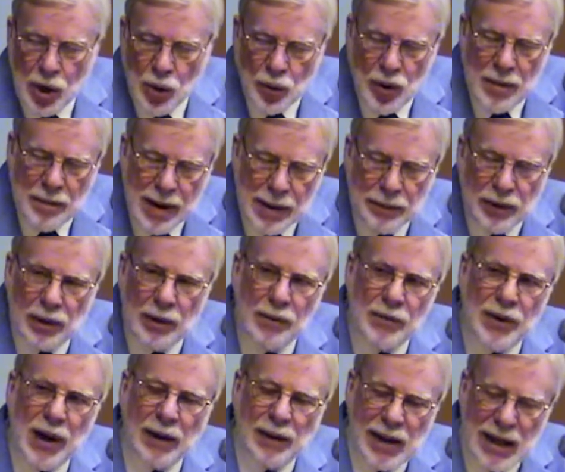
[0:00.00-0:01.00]
Remember,
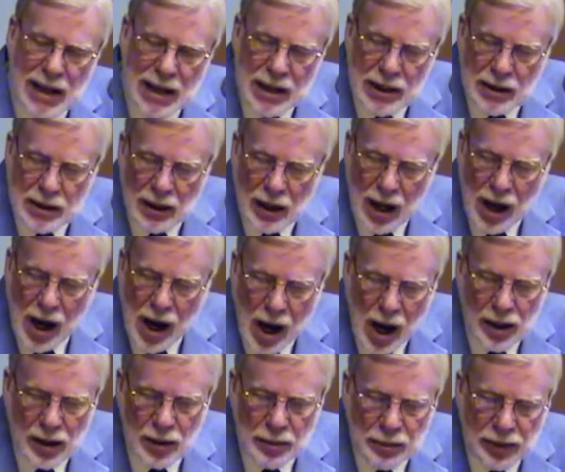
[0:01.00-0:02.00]
there is a
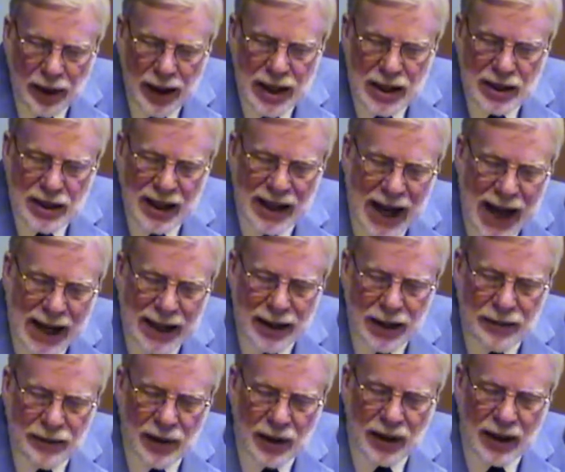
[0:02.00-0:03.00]
hotter place than
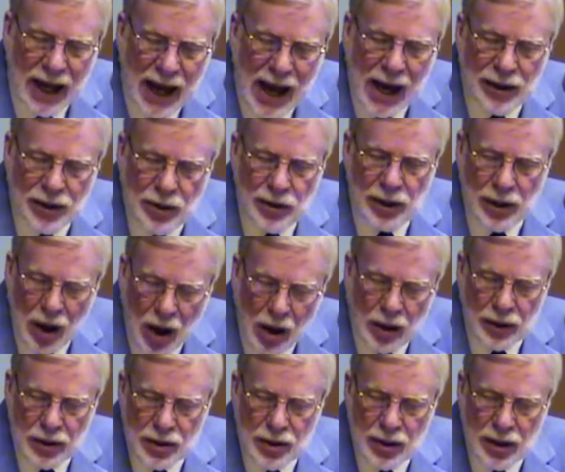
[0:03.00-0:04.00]
Hadleyville at high noon in
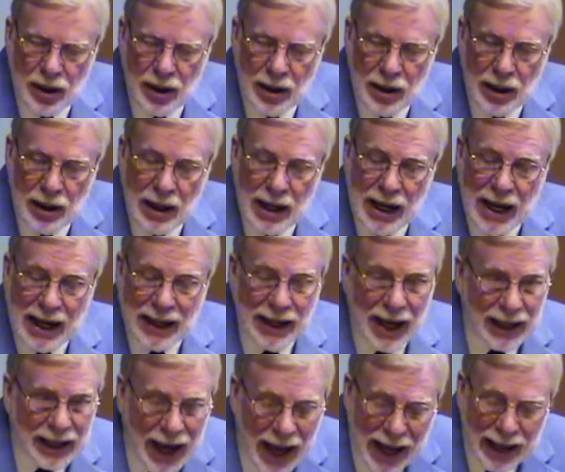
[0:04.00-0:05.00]
August. And
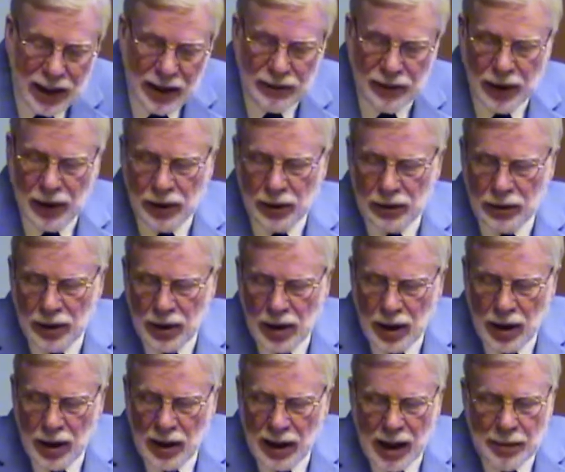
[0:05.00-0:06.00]
like Hadleyville,
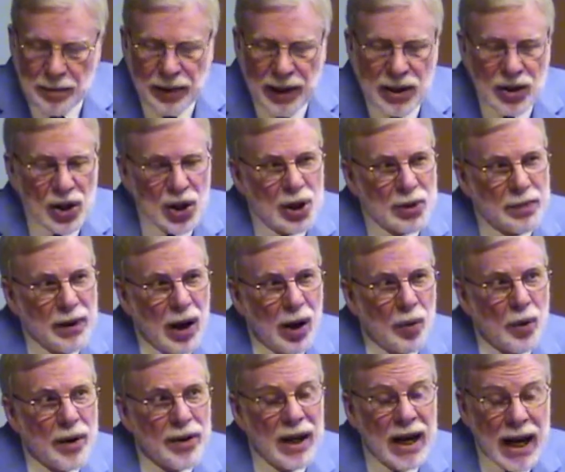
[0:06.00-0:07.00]
that place is
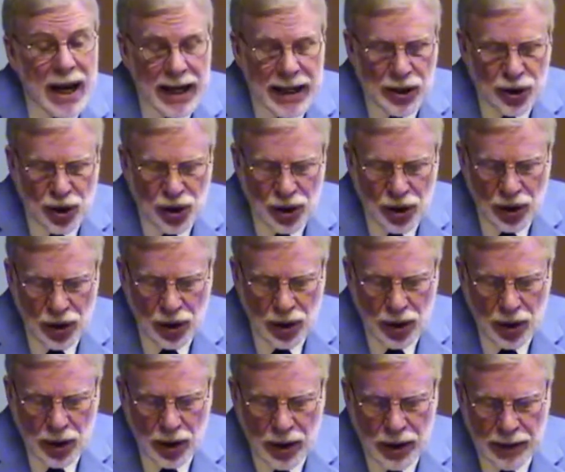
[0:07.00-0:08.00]
spelled with an H.
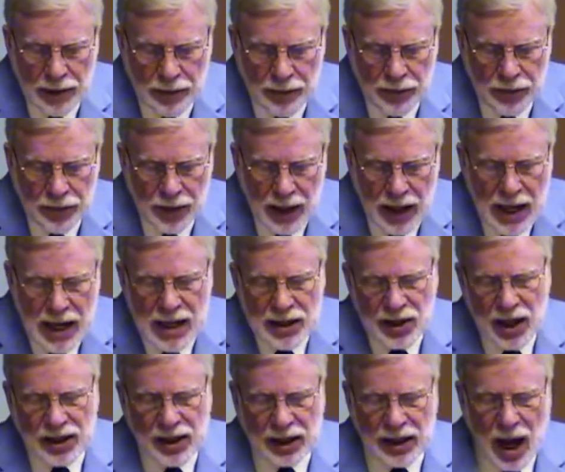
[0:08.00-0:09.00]

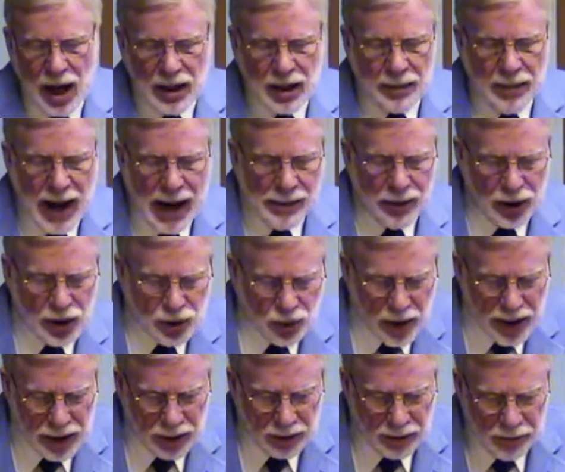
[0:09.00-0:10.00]
Since the God of the Bible is
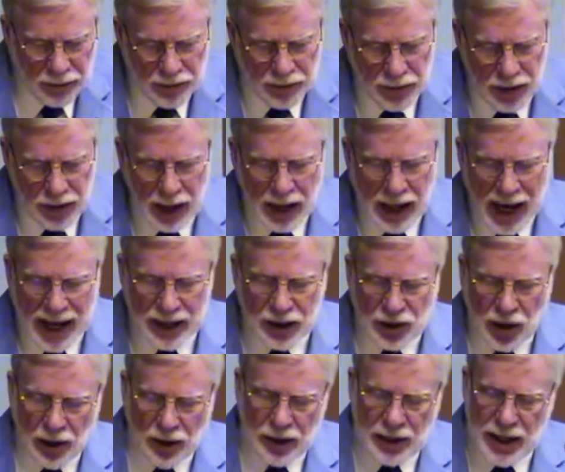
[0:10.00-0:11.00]
real, and
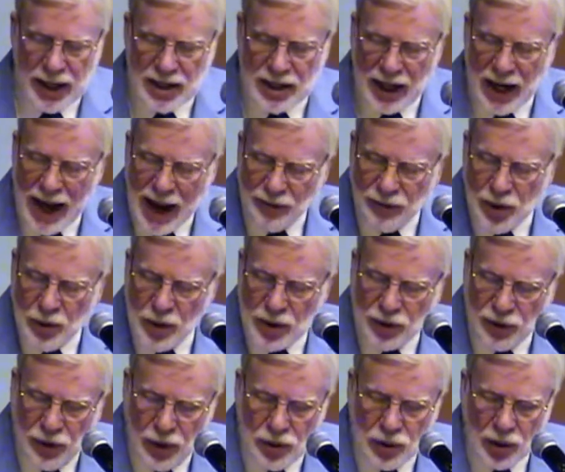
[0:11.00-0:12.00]
eternity is in
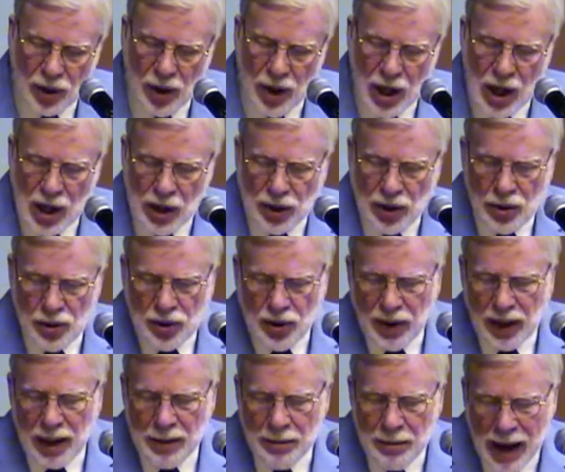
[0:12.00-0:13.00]
everyone's future, don't you
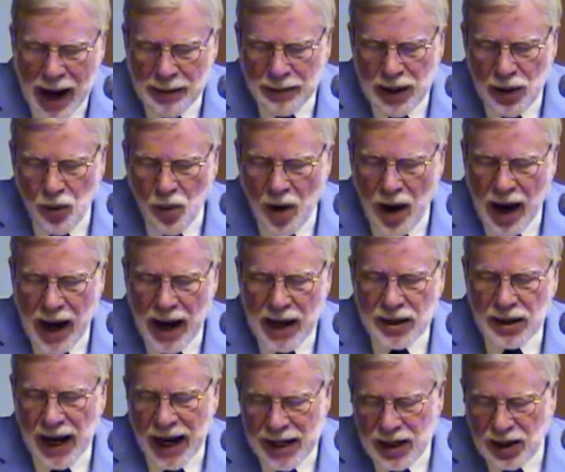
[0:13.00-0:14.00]
think it might be
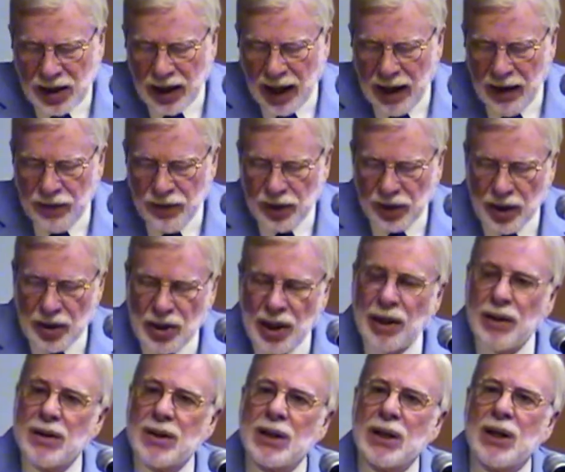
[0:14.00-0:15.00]
wise and safe to
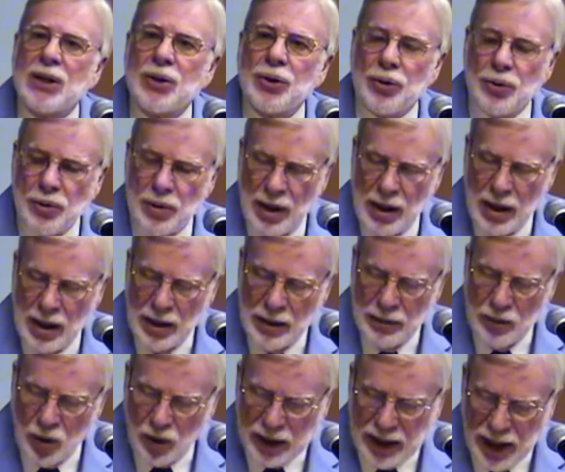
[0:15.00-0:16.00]
consider this issue
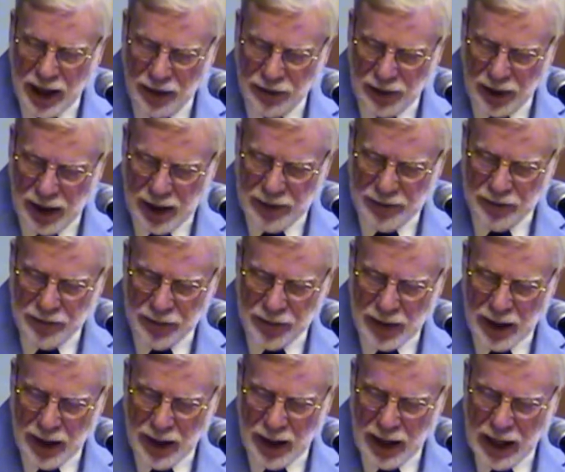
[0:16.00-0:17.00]
more carefully?
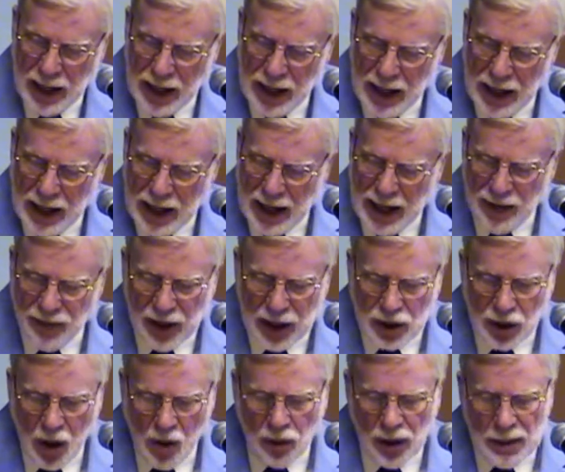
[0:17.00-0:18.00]
If it
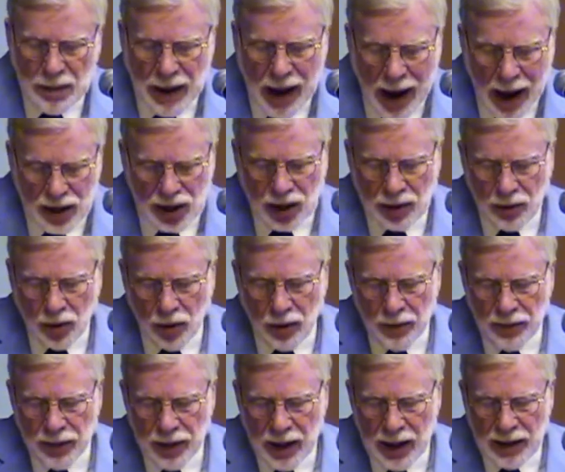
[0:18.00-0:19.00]
is only
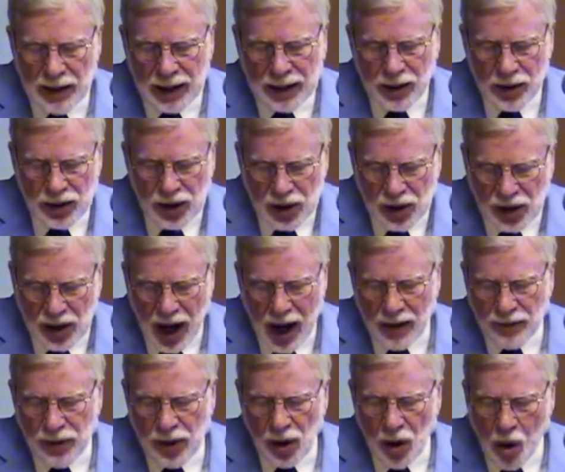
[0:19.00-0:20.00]
possible that there's a
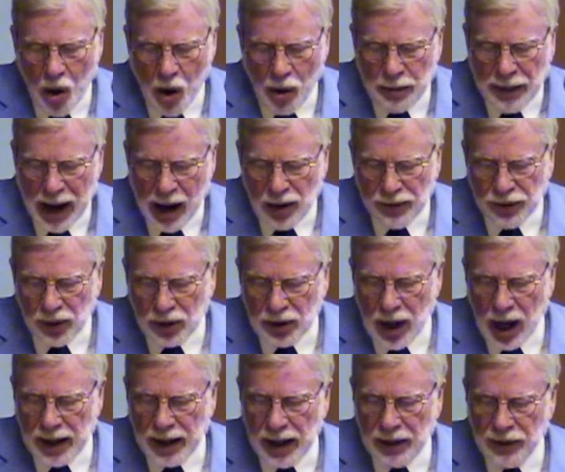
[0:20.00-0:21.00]
sovereign, all-powerful
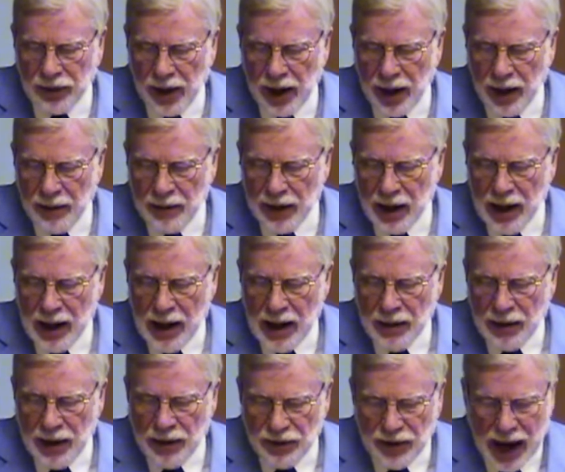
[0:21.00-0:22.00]
God out there,
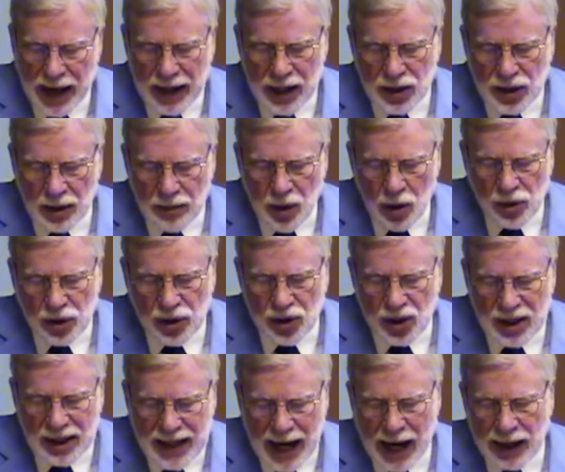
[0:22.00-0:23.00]
then that is the
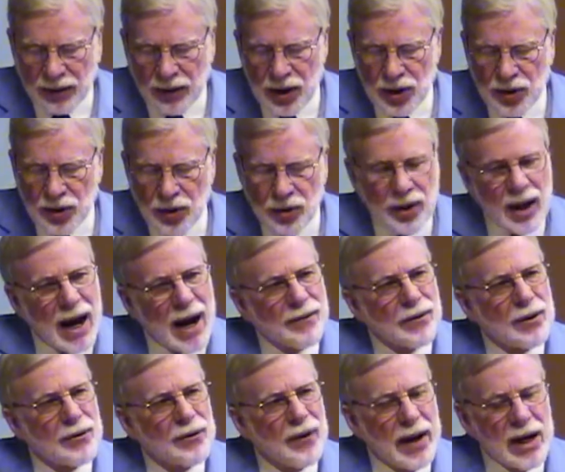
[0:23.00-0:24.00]
most staggering truth
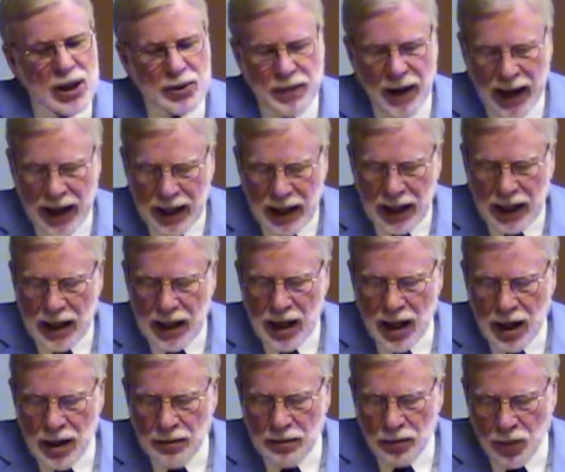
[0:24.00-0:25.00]
ever faced by
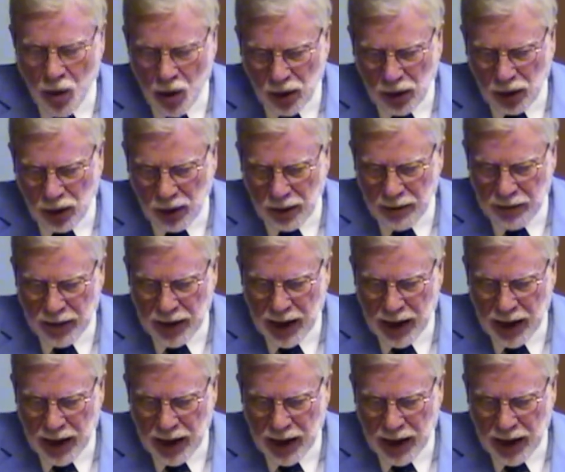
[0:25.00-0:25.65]
any mortal.